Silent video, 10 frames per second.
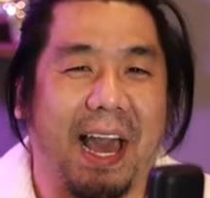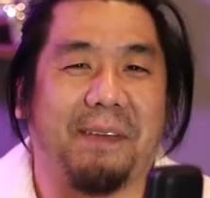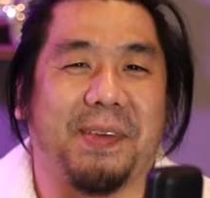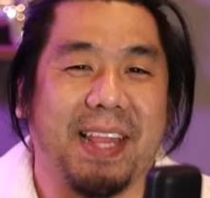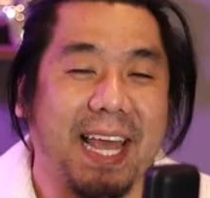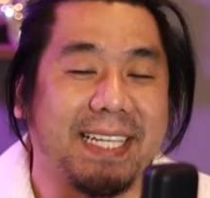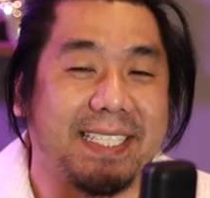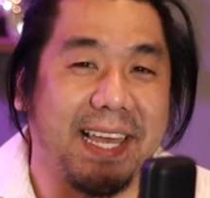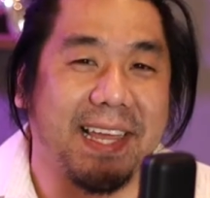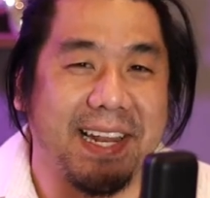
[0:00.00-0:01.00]
I feel like I
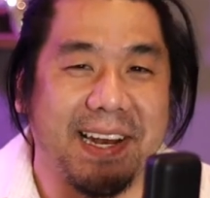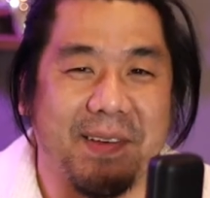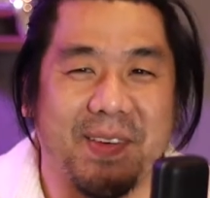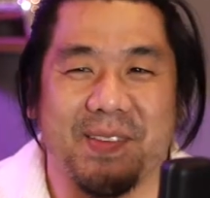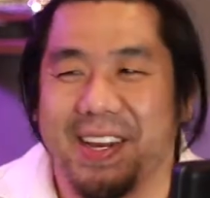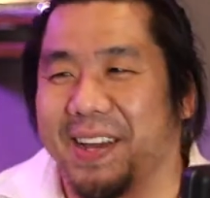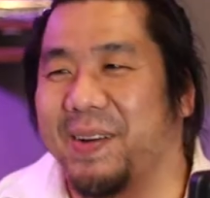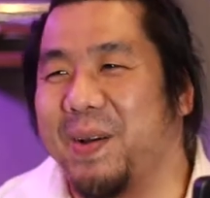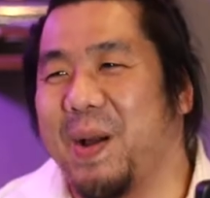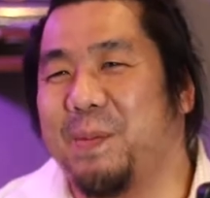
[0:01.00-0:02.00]
say that in every
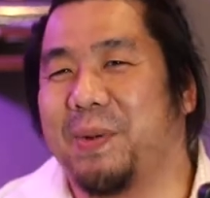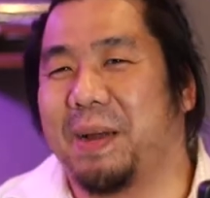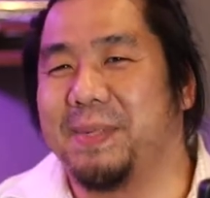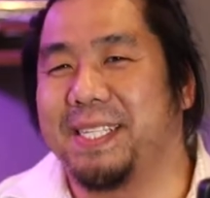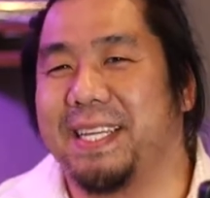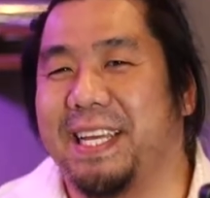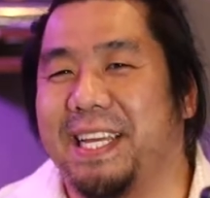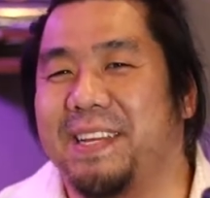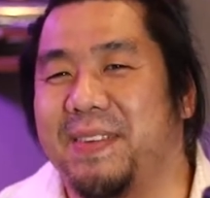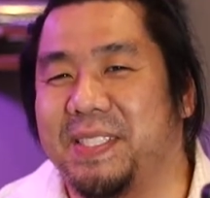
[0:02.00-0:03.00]
video, but I'm just an
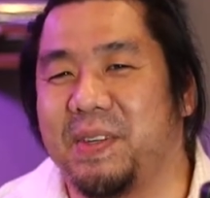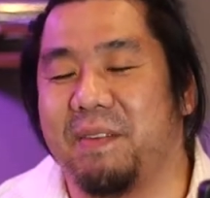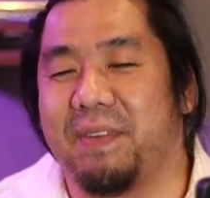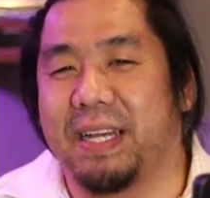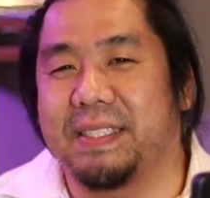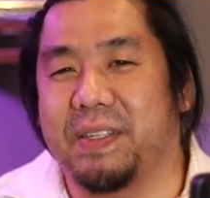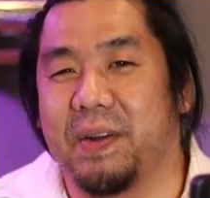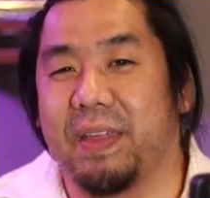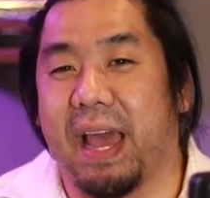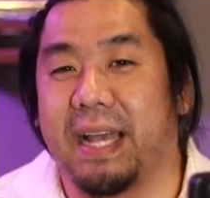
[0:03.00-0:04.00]
individual
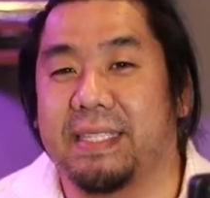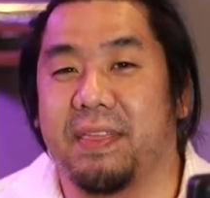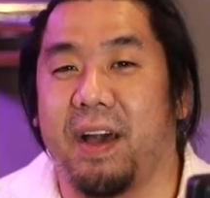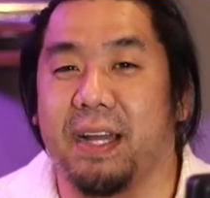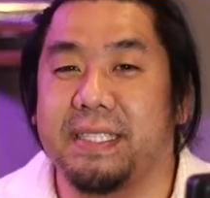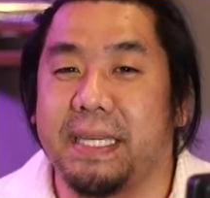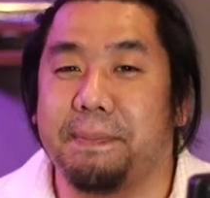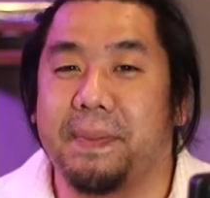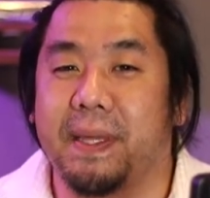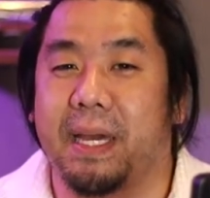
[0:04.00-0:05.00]
investor that has thought
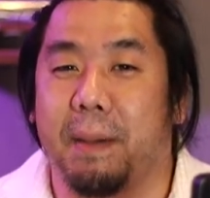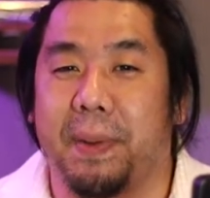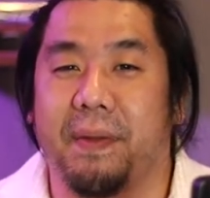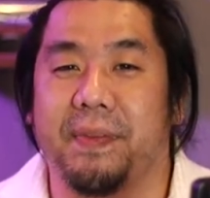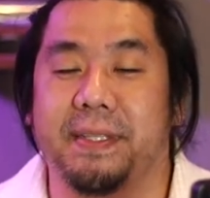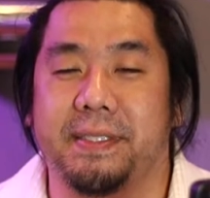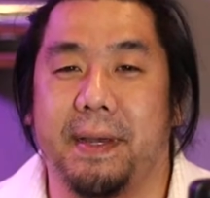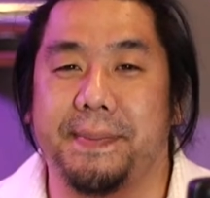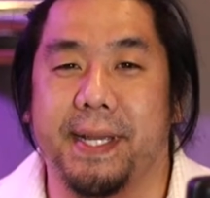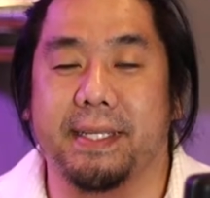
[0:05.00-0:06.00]
deeply about this
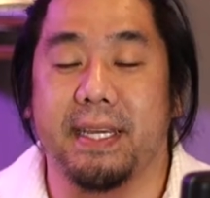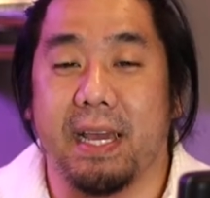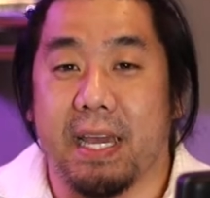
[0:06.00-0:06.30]
subject.